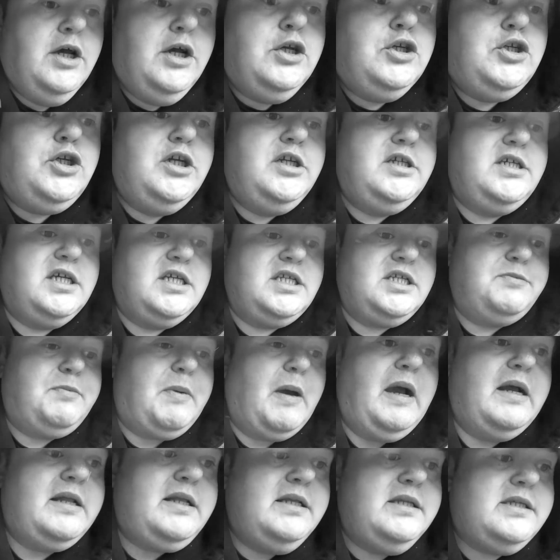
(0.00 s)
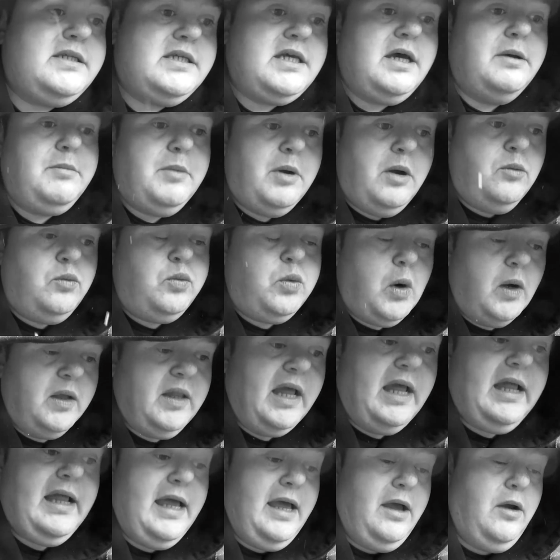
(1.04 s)
she's expecting
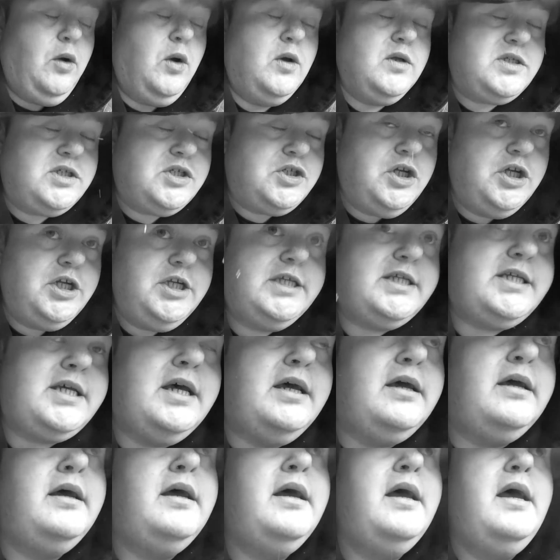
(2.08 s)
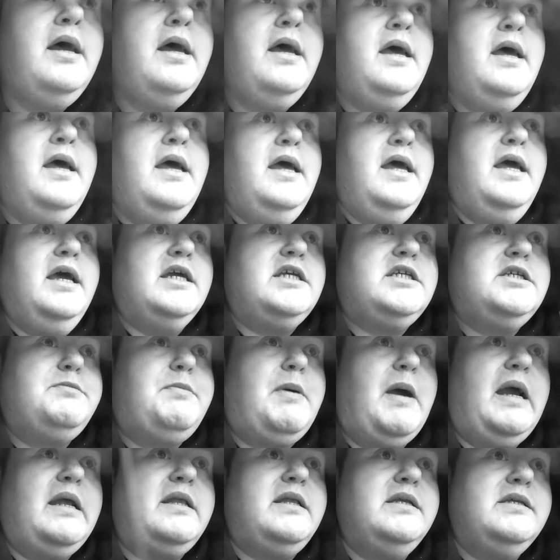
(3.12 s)
someone. She's
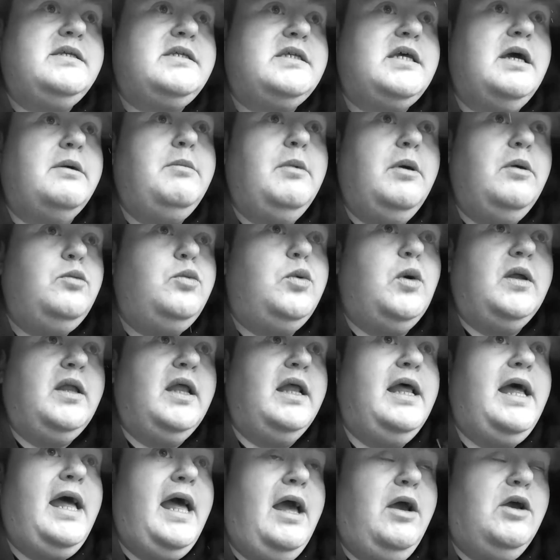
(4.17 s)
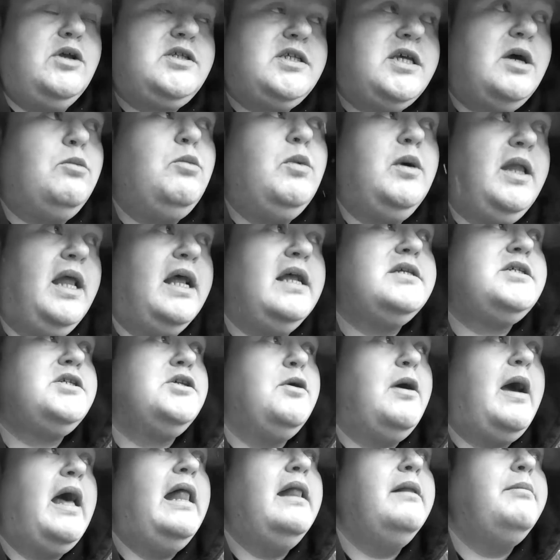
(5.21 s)
expecting someone else
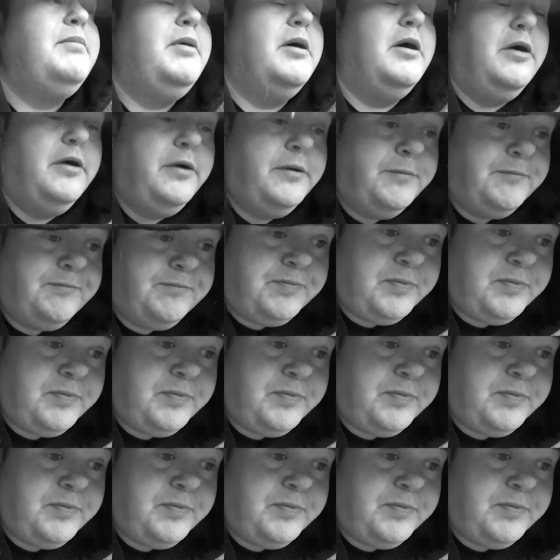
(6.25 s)
to help her.